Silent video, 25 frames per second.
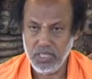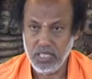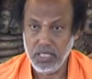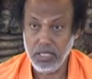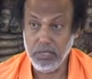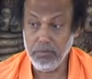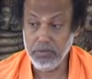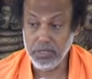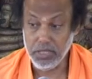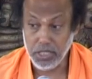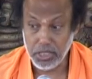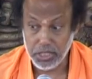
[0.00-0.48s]

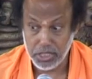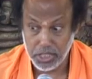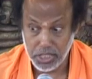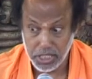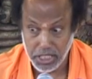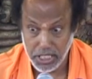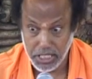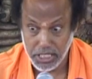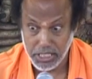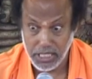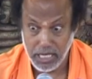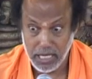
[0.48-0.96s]
Even the
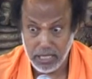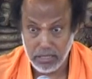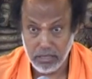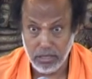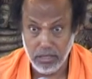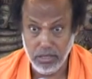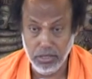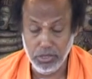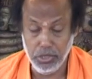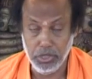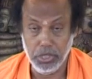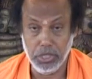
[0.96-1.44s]
trees are
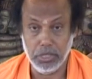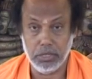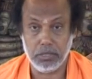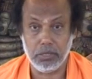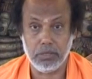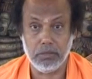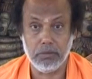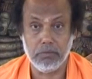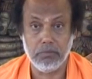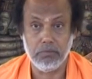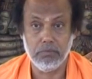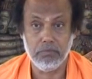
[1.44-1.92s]

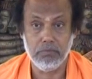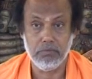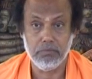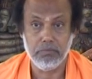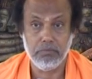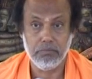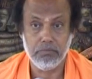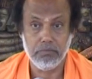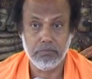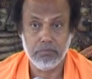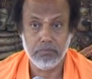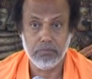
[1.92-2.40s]
conscious.
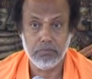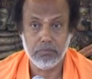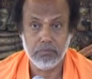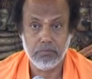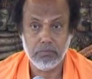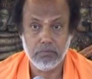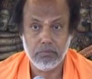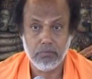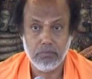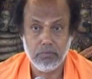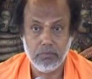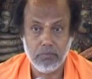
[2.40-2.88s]

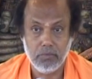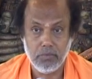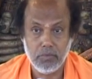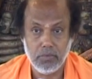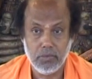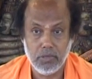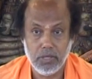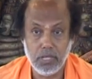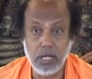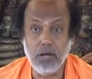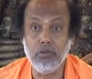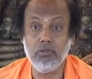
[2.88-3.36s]

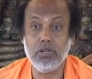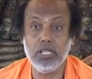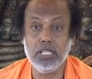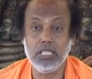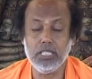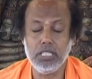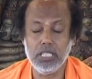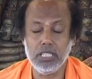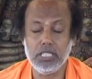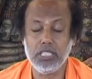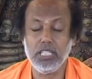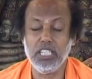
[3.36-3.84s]

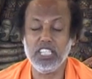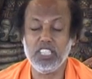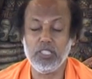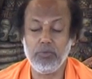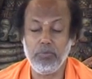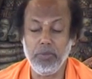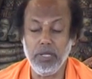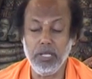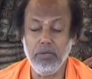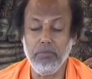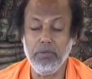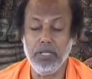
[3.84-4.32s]
Nowadays they say
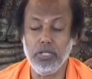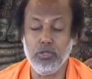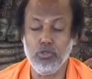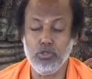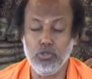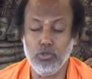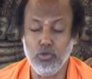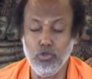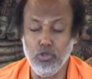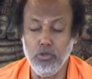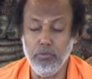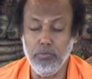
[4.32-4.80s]
experiment
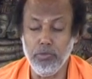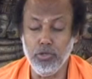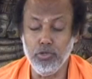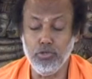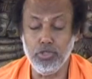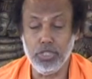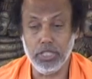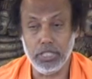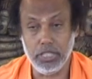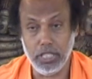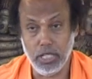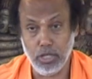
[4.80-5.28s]
with good
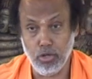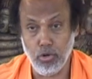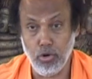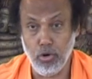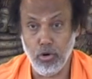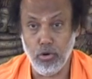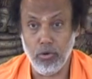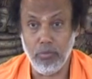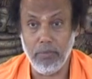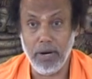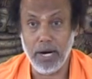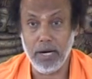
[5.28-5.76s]
music they
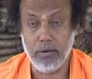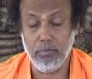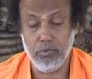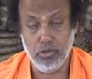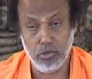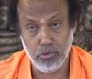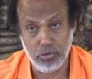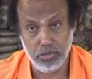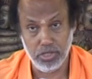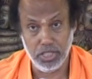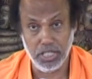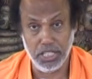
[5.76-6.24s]
grow, bad
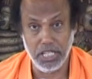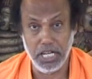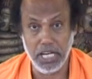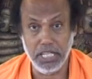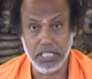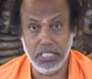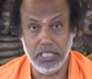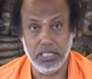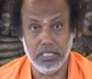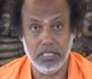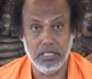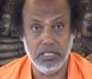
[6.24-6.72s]
music they
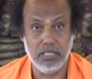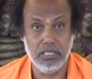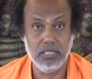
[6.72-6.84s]
die.